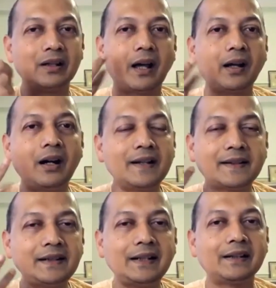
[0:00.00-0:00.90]
I can't
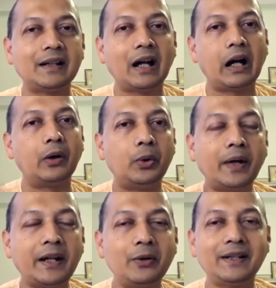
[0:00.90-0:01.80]
see it. How do
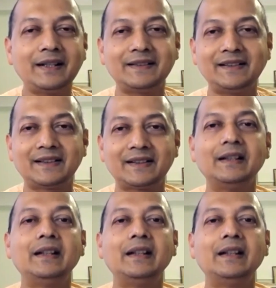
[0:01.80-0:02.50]
I know it exists?